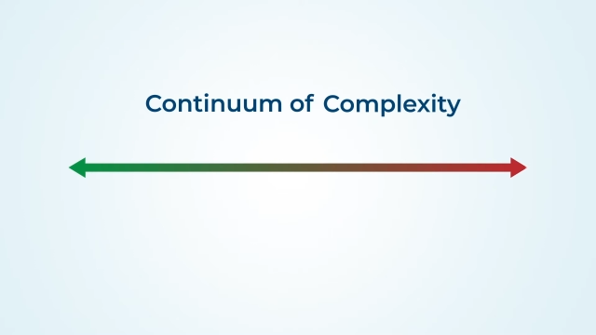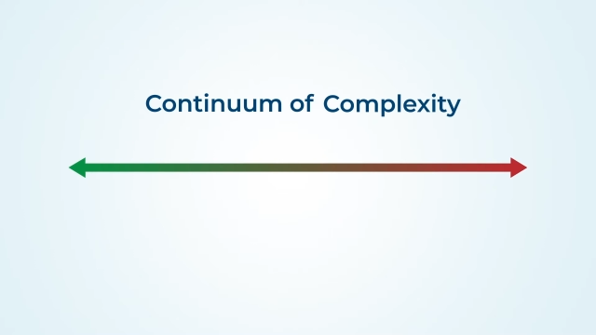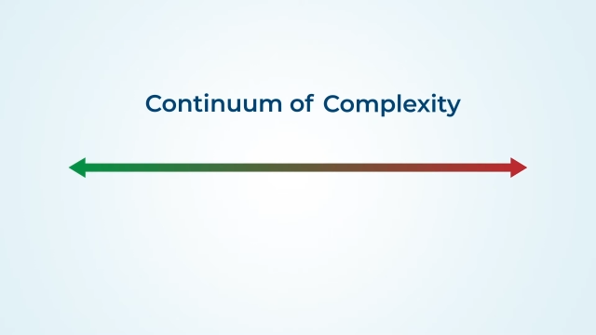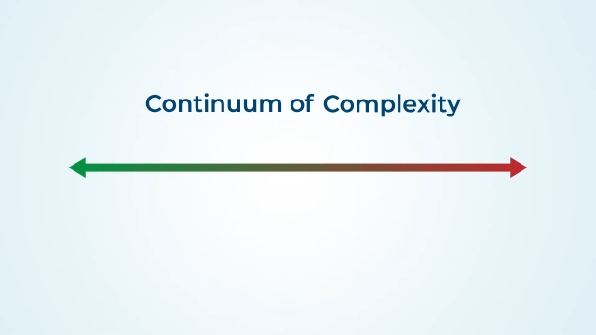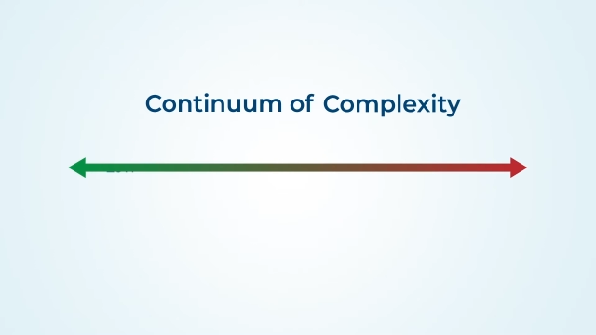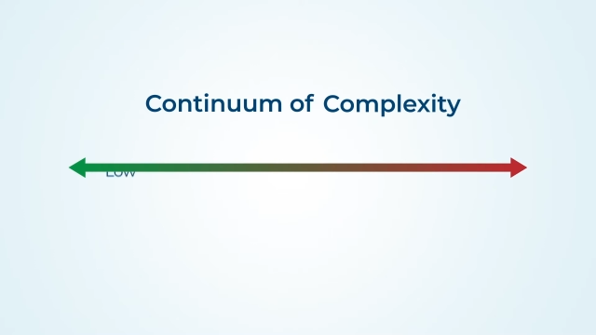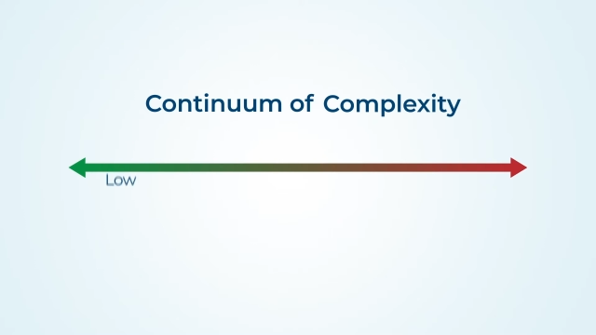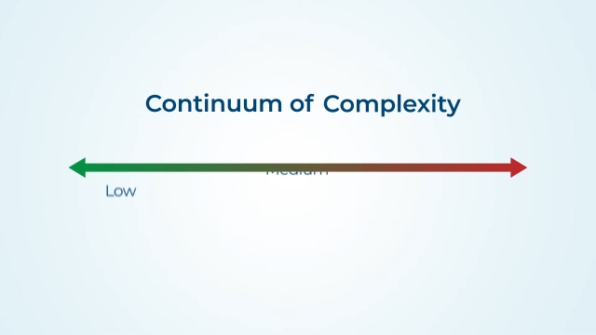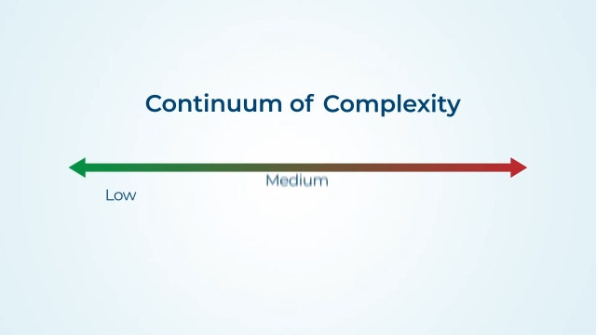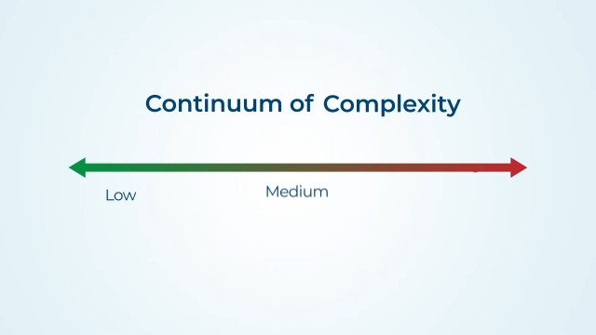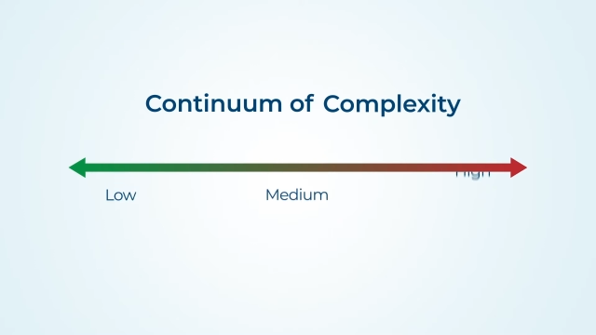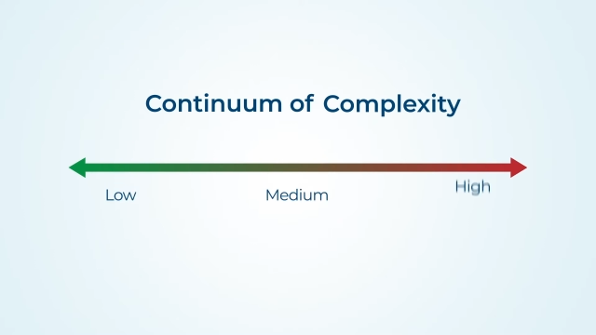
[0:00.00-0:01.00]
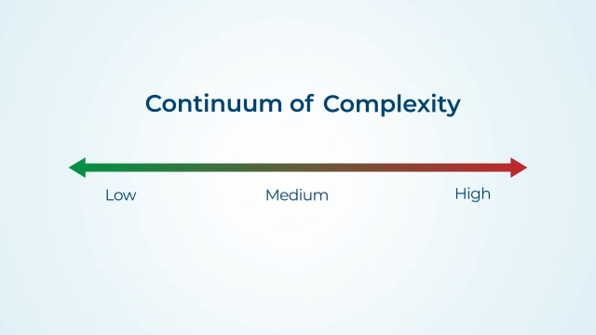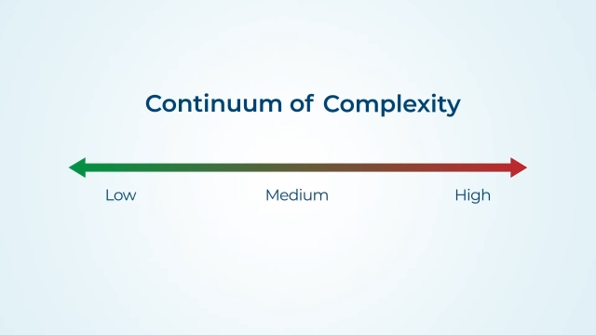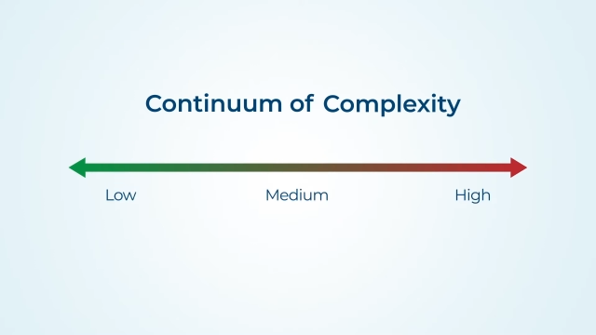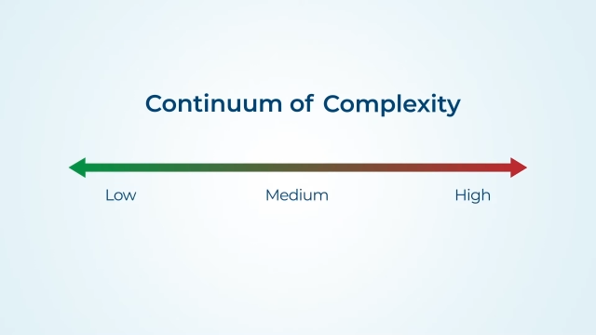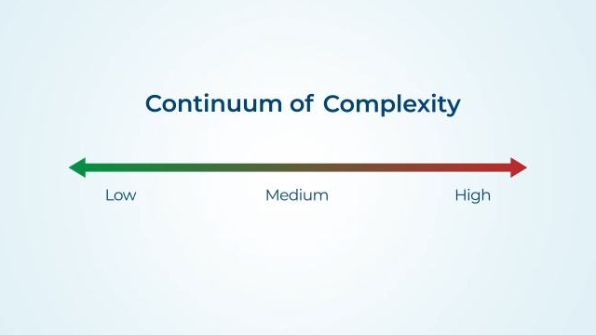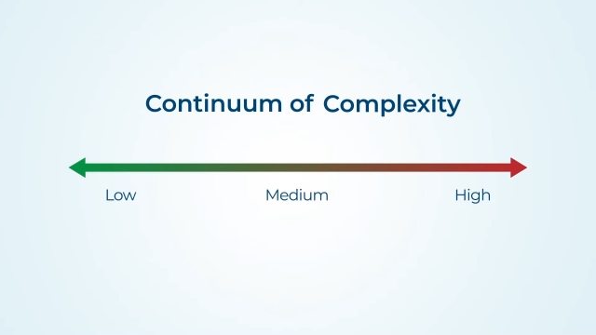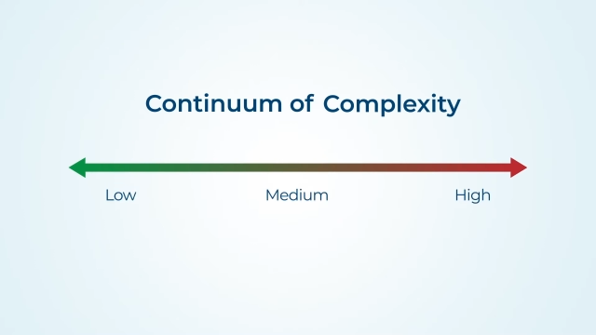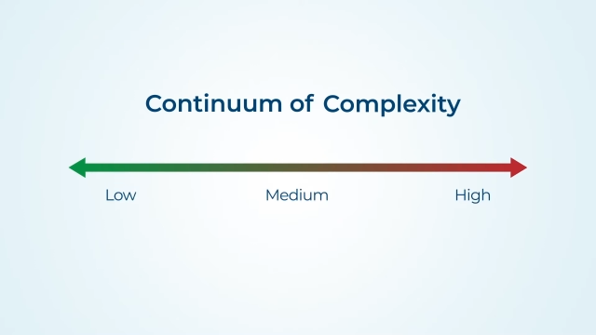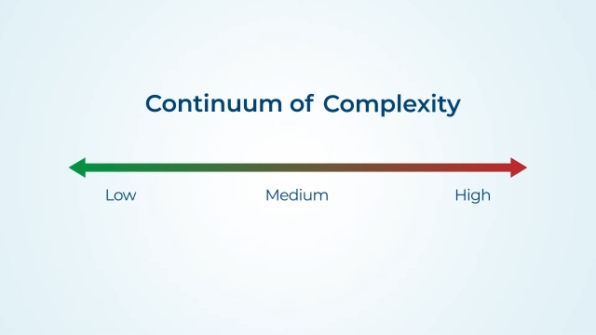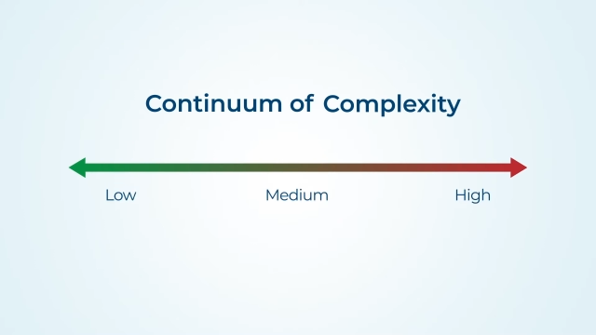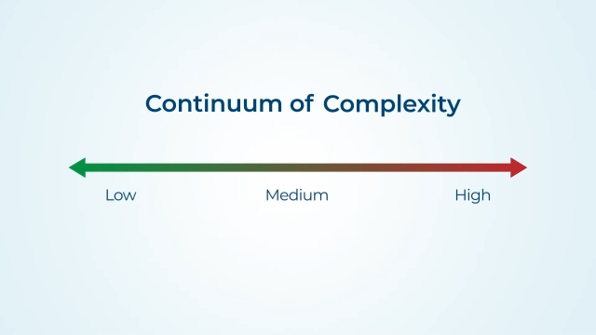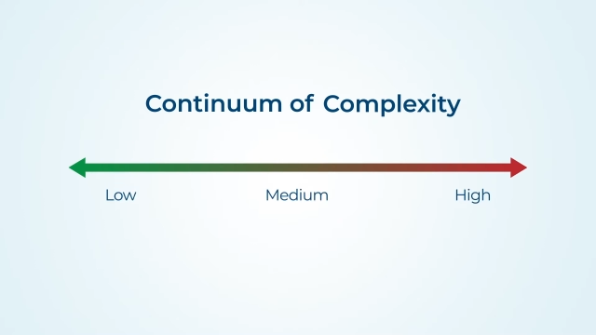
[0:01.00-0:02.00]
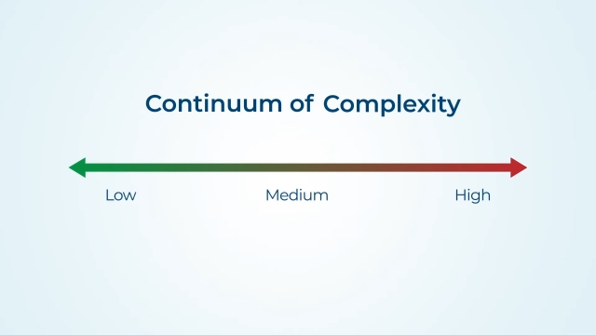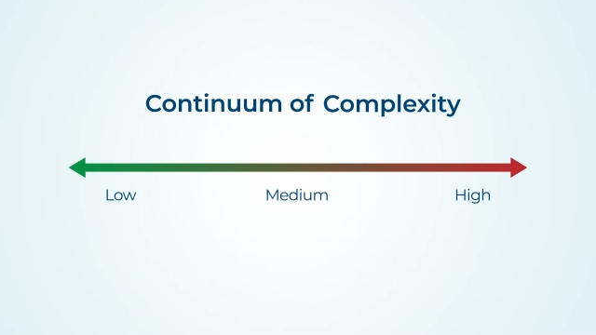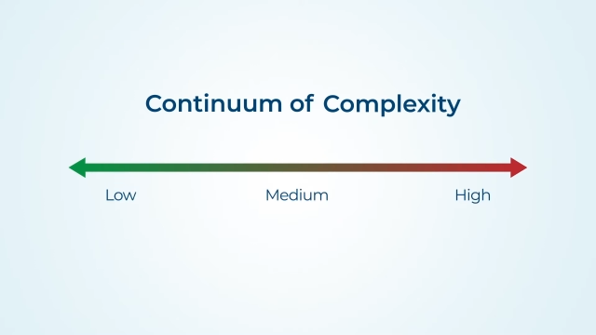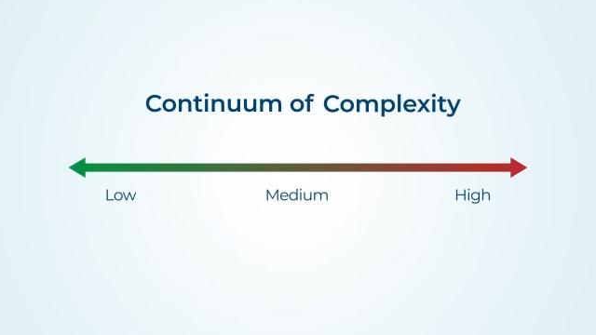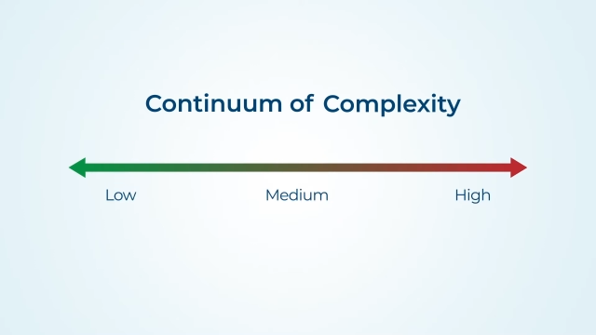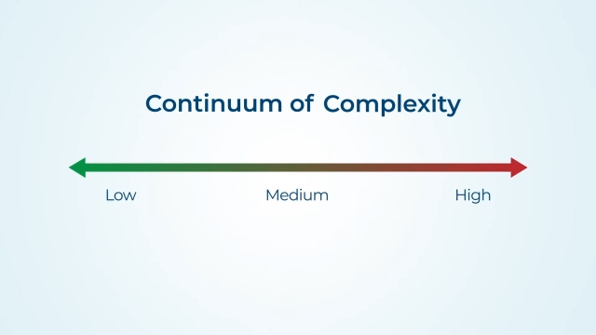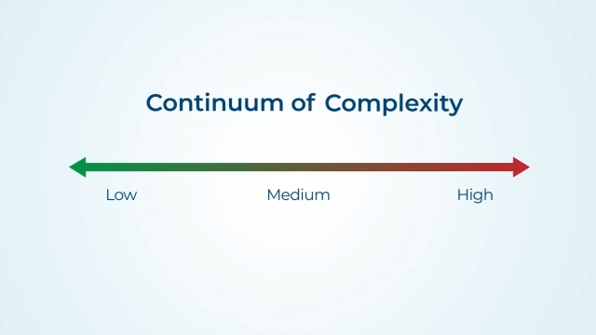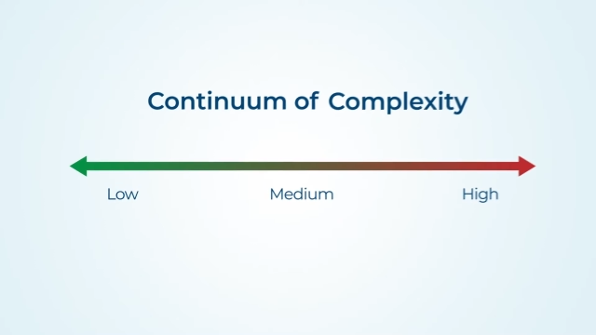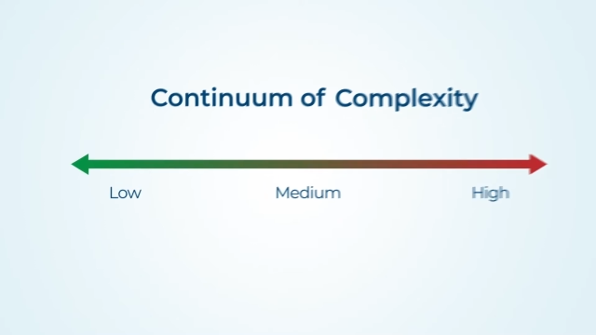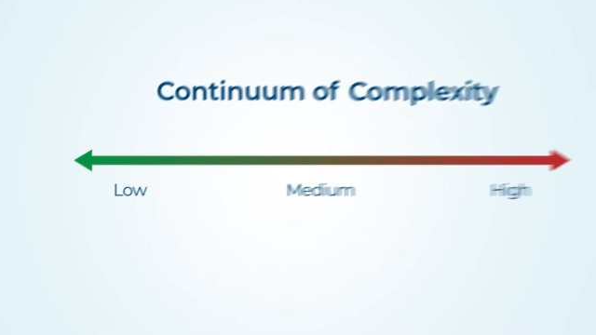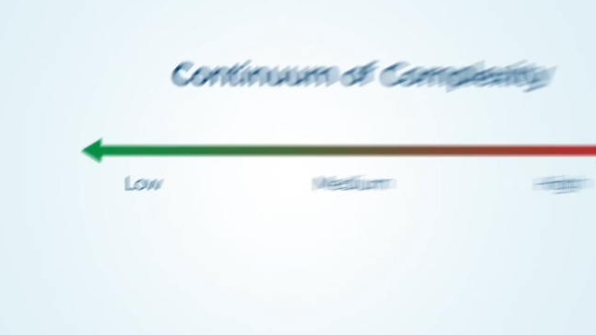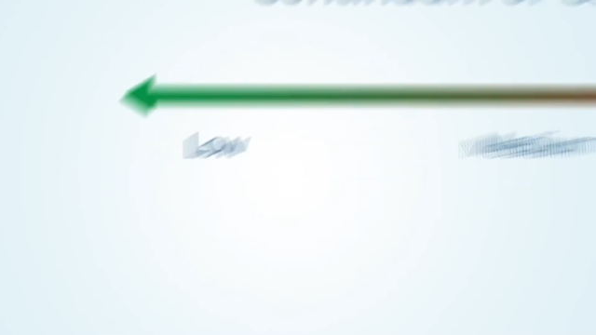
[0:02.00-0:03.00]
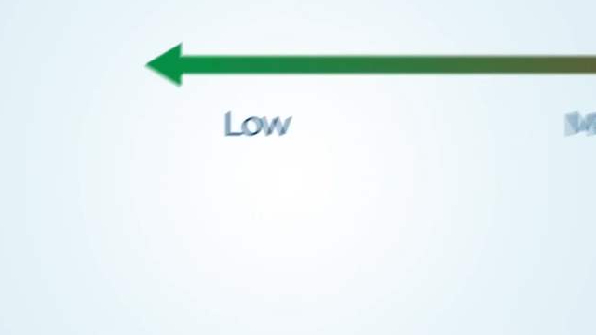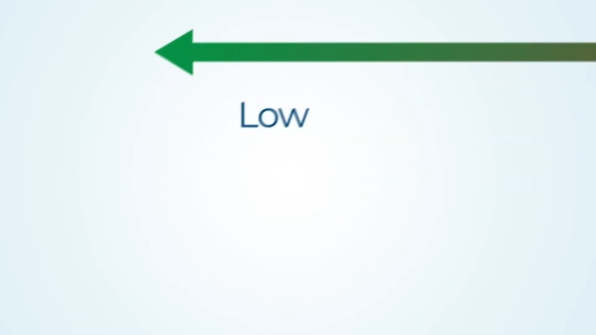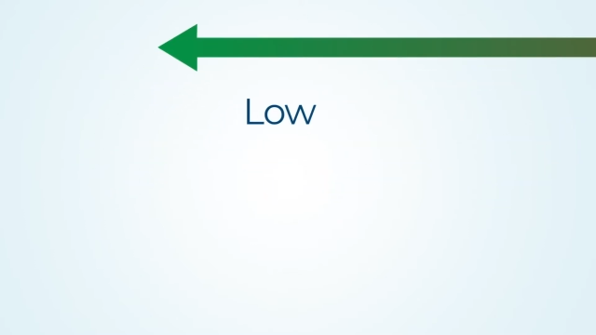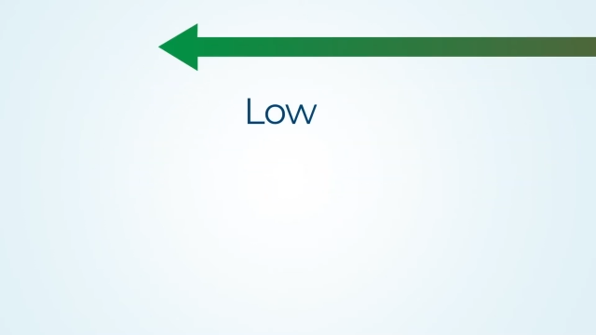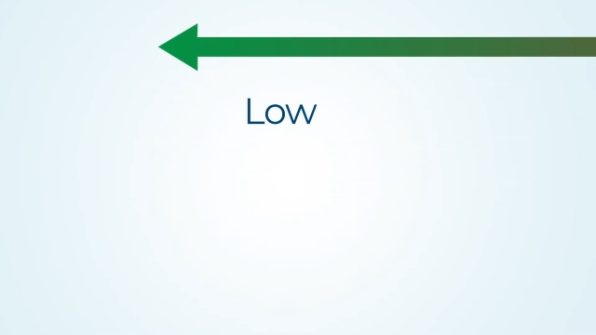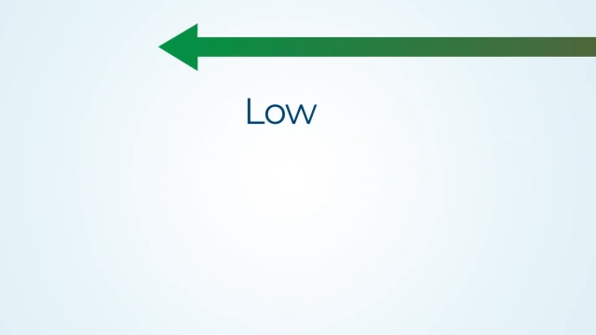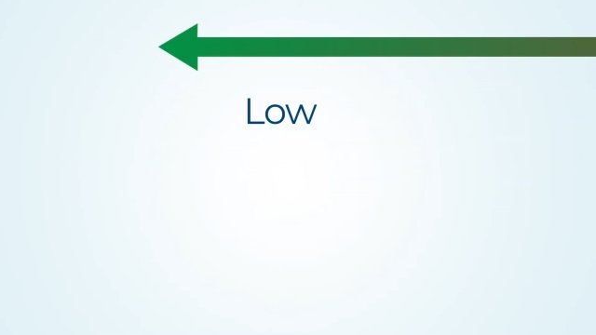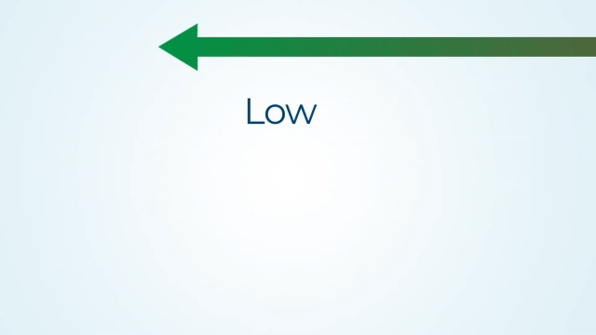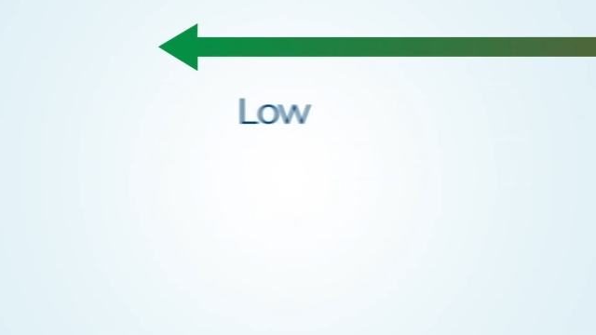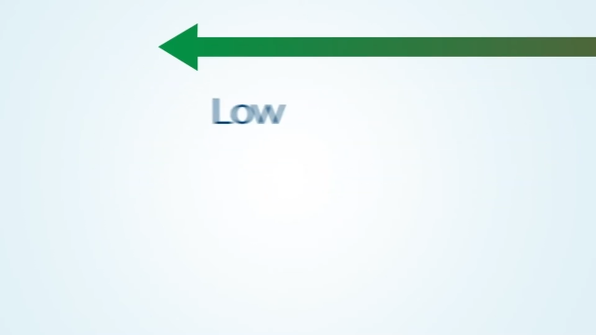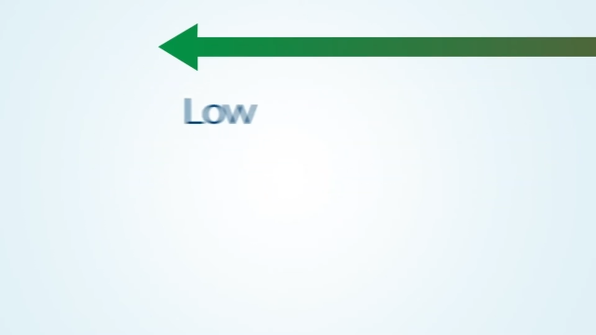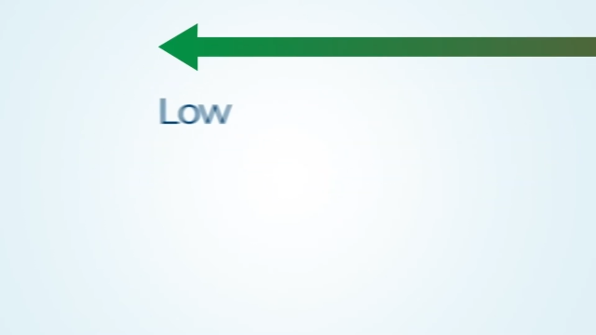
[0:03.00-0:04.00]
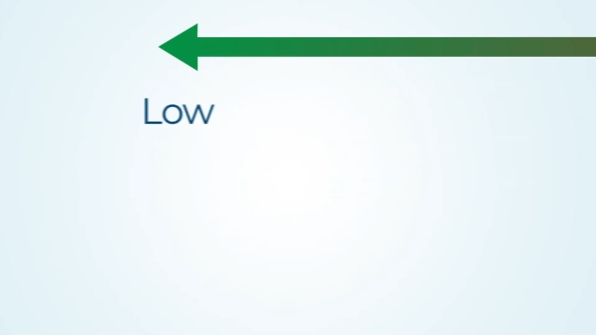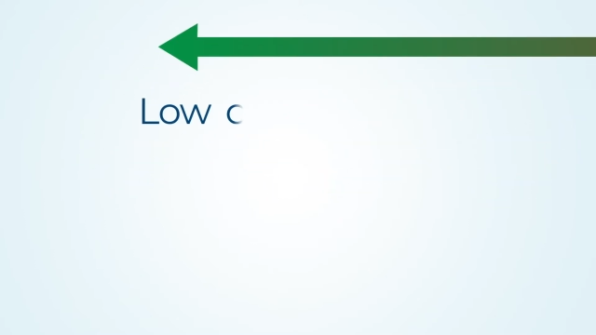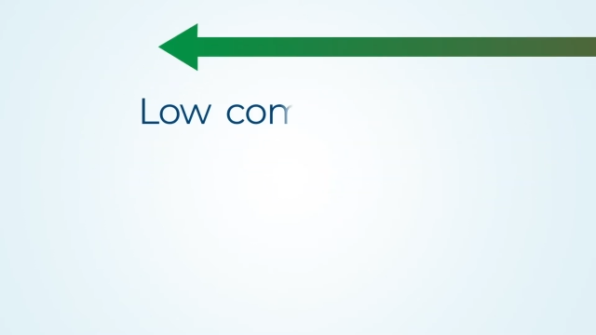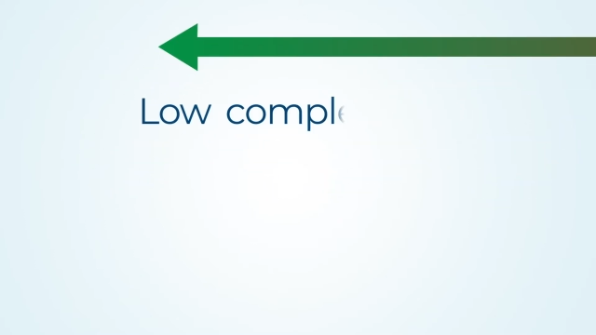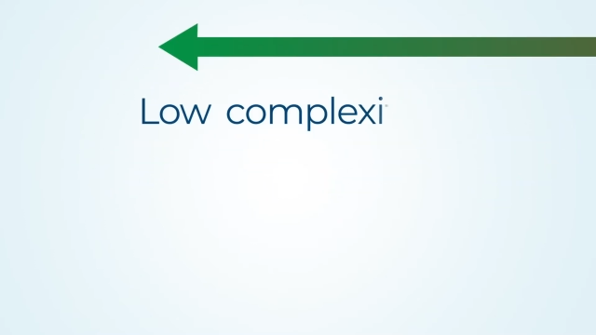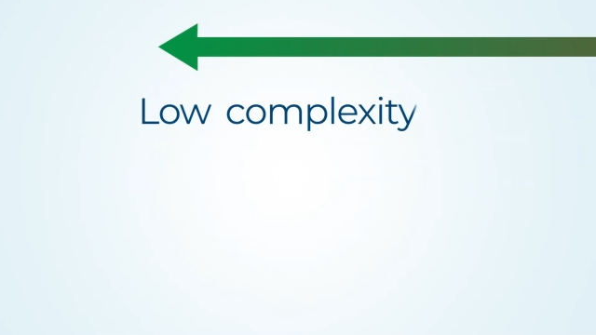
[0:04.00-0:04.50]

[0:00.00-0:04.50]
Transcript: Nobody's mouth can be seen.